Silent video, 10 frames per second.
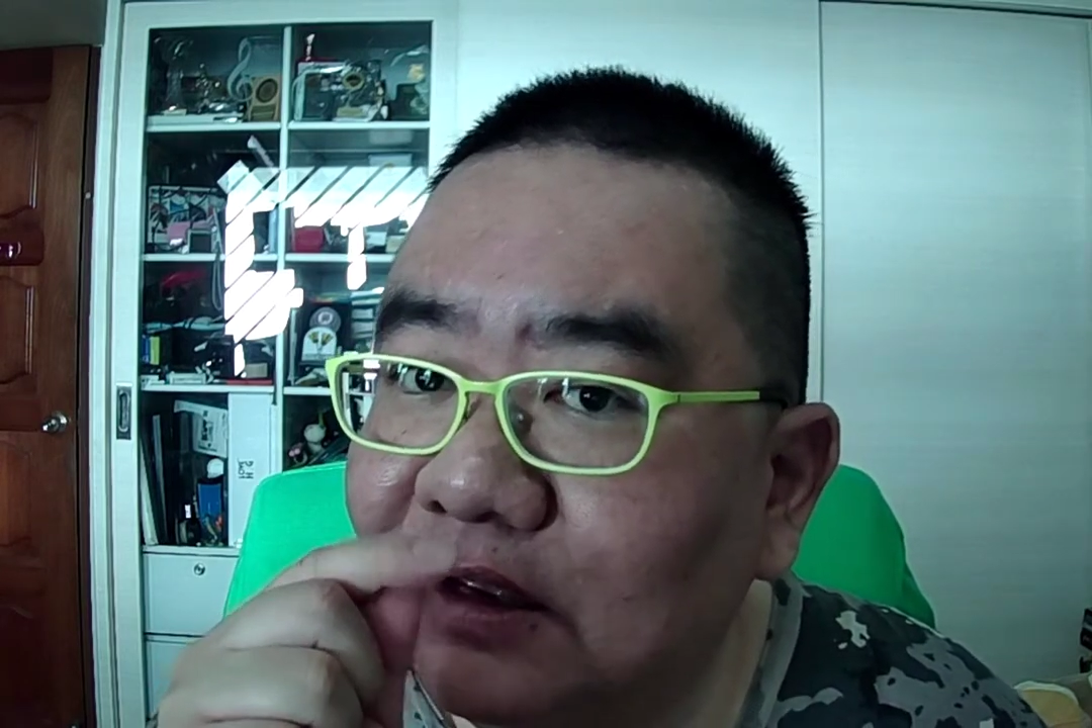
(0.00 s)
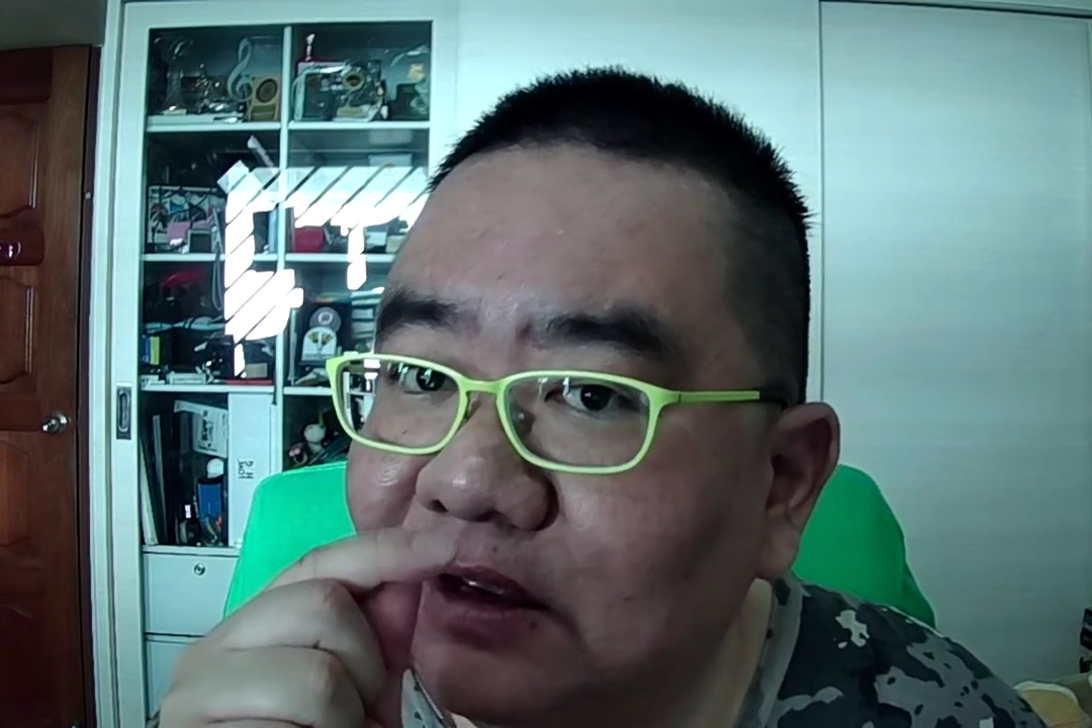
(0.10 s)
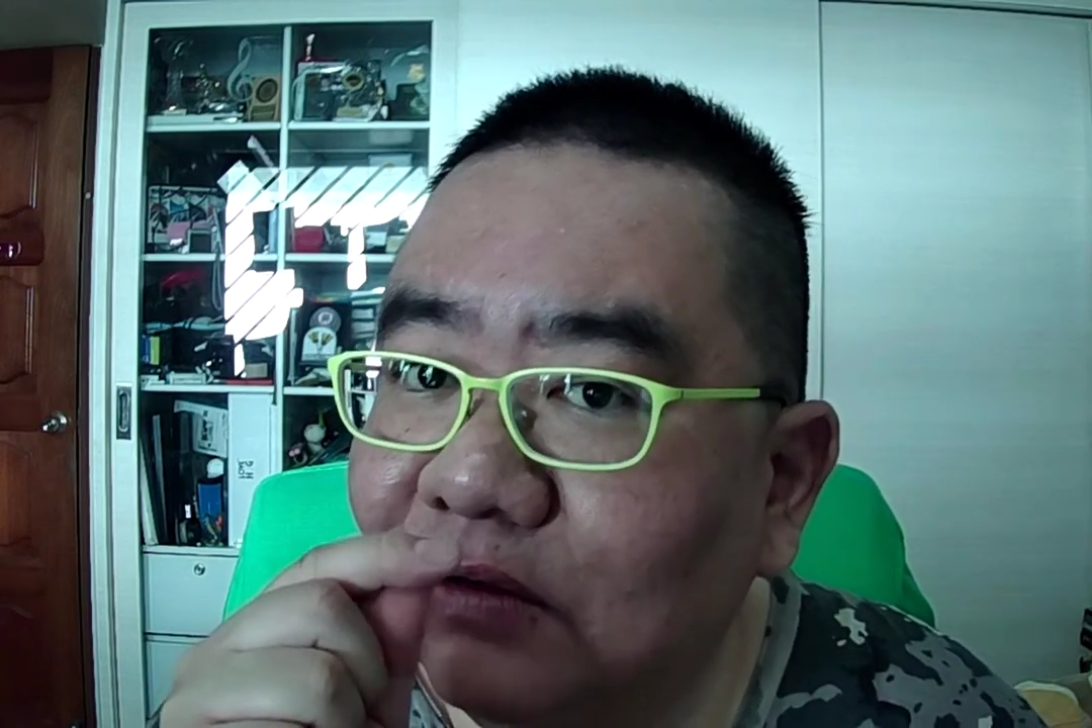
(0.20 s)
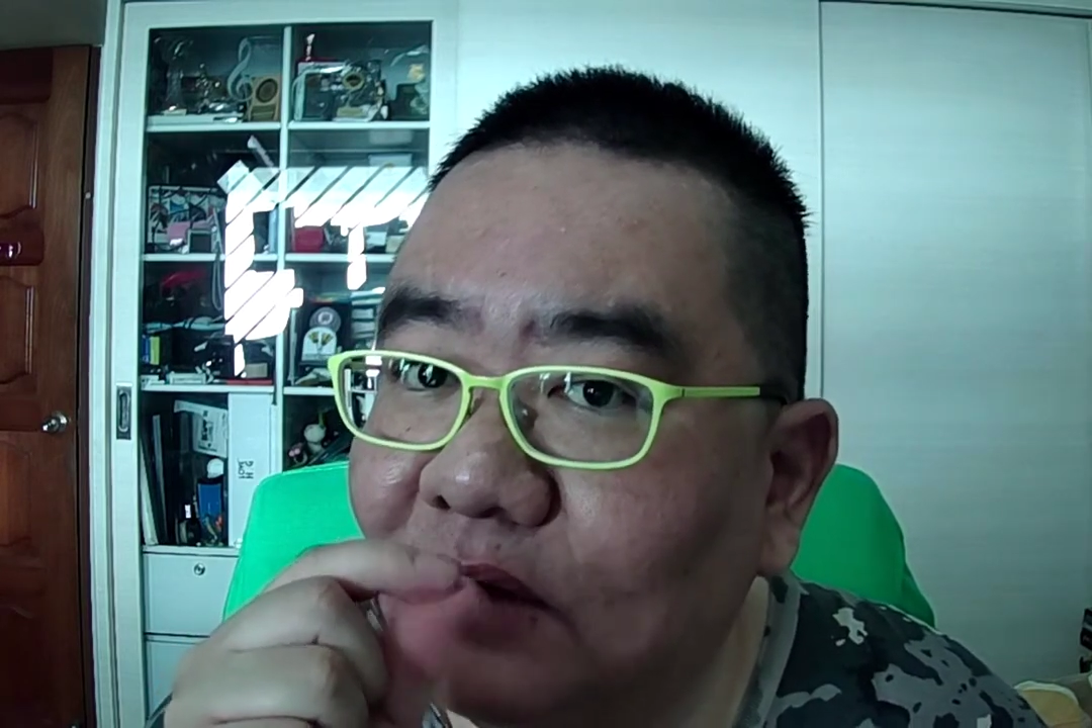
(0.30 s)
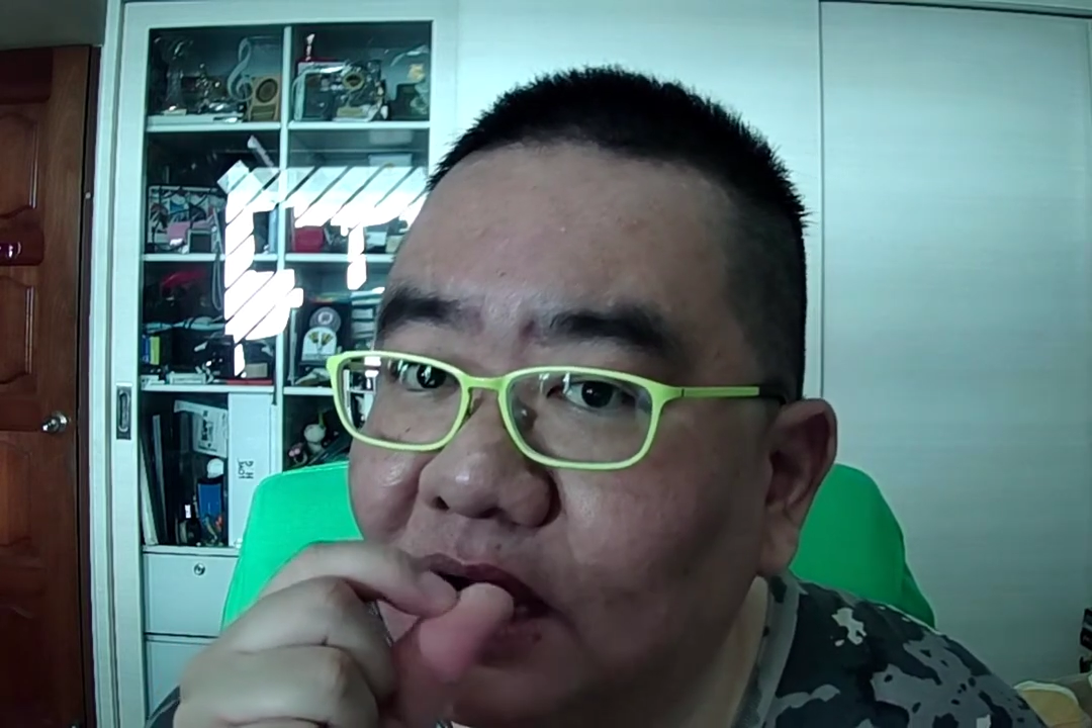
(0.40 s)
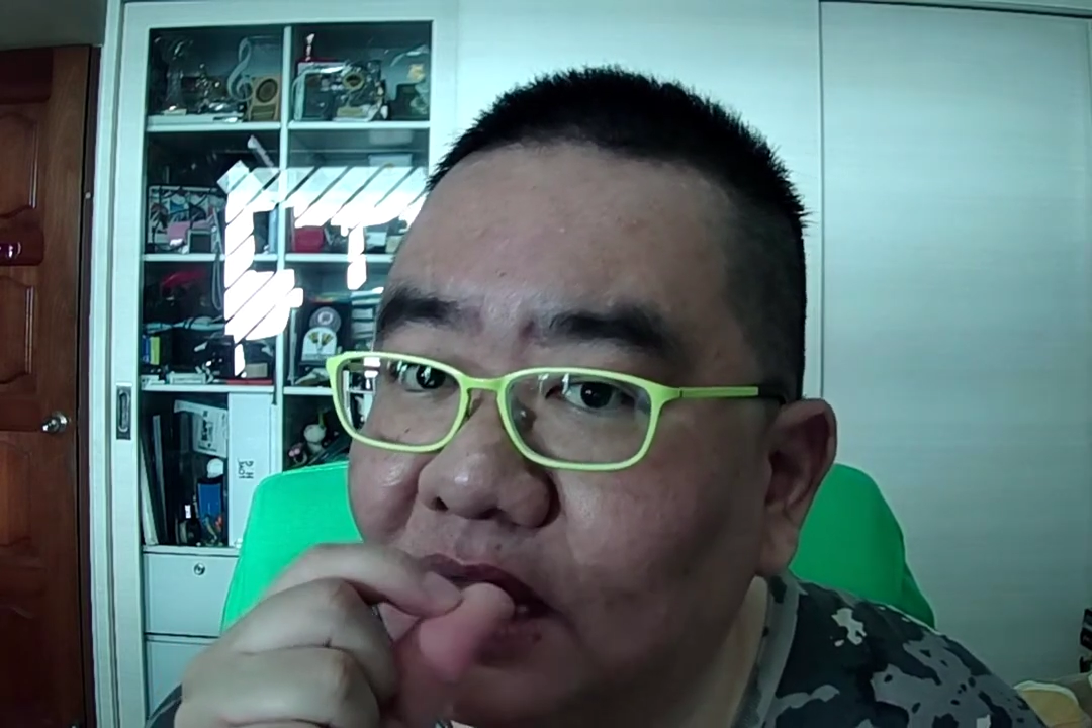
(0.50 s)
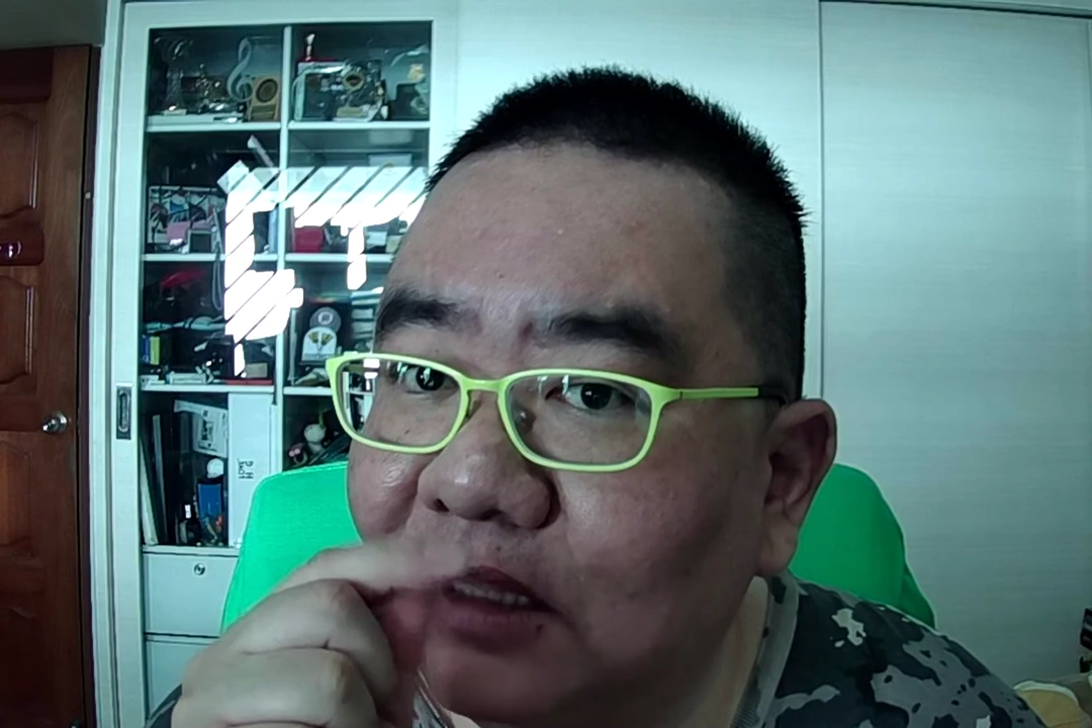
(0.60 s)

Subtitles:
1,